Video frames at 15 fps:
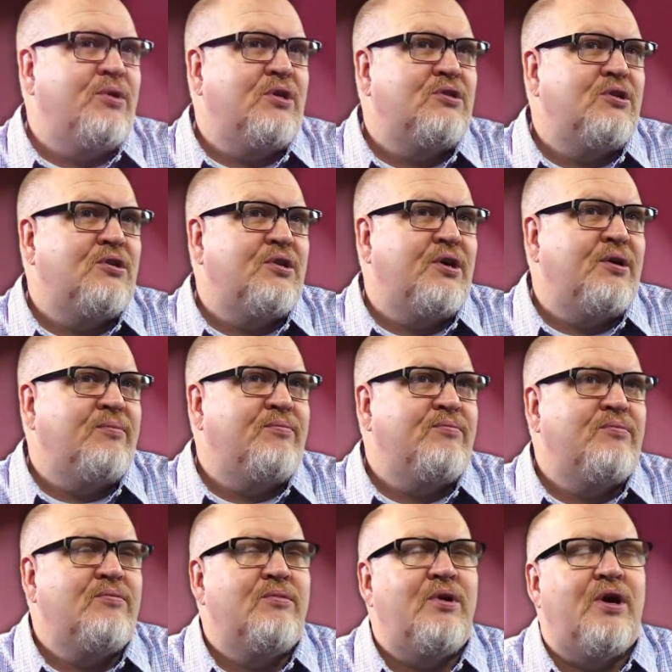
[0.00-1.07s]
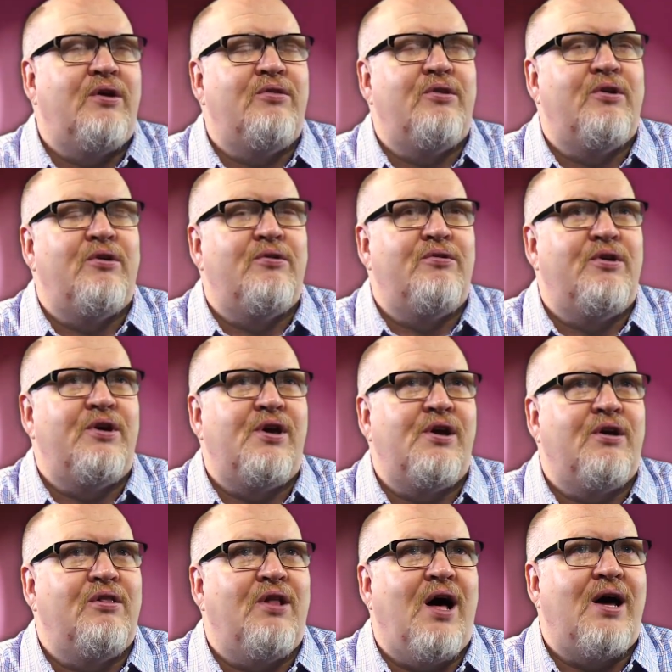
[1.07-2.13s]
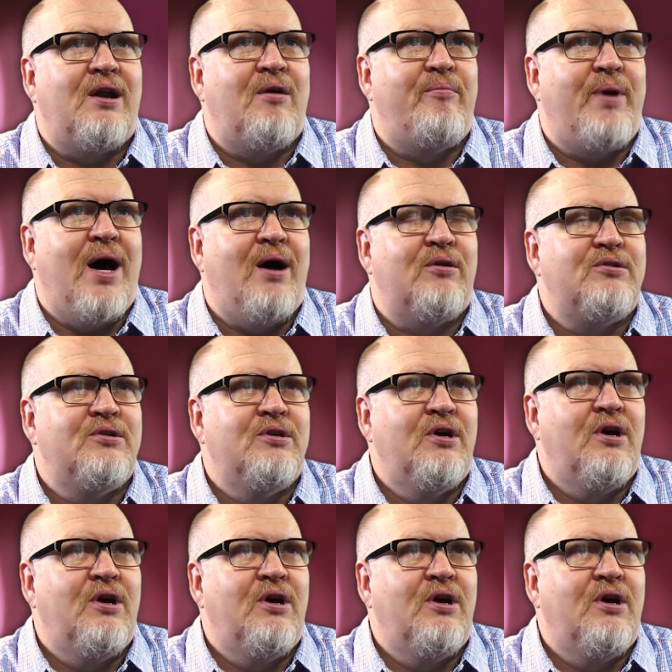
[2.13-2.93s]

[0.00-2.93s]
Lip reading: means to them, and they're thinking a lot about